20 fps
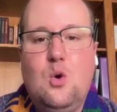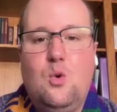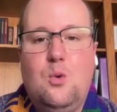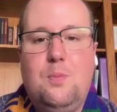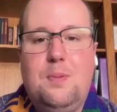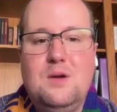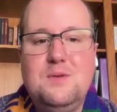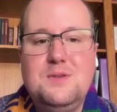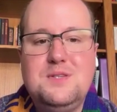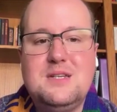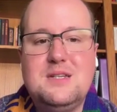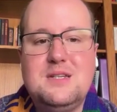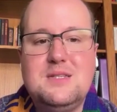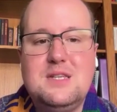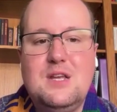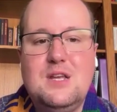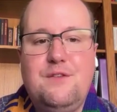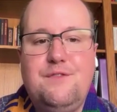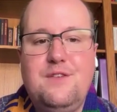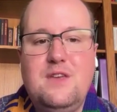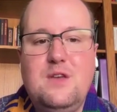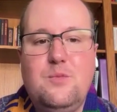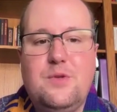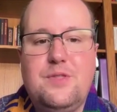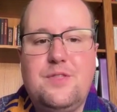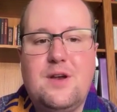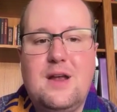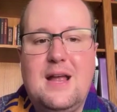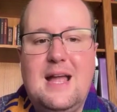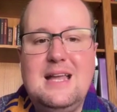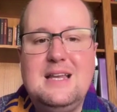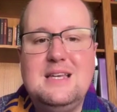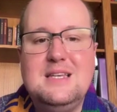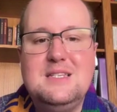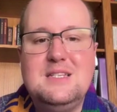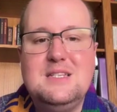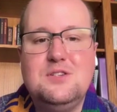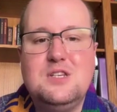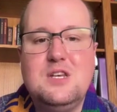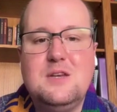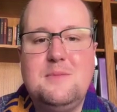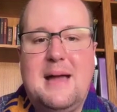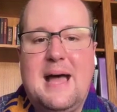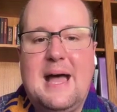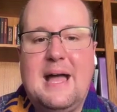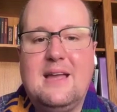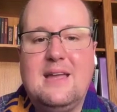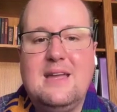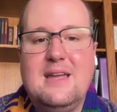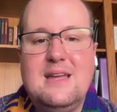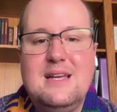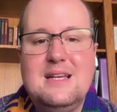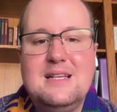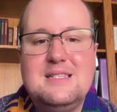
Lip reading: will post a selfie with their head tilted back,